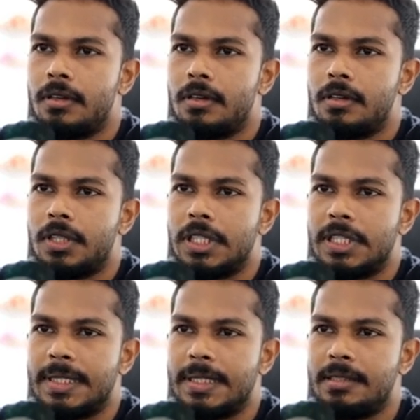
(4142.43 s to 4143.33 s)

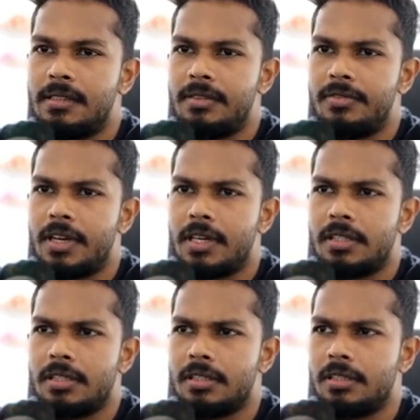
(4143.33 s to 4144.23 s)
This is
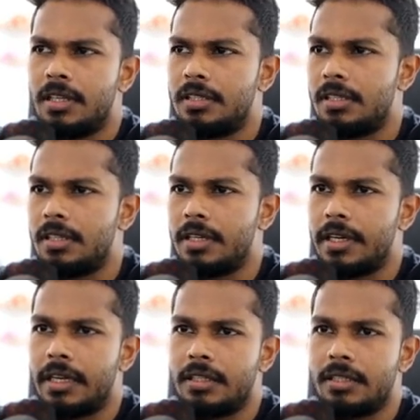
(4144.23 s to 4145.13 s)
refactor, that's
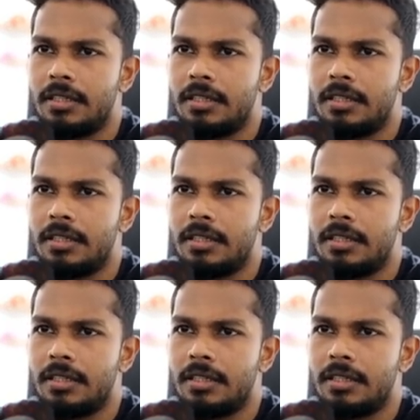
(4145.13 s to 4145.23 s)
correct.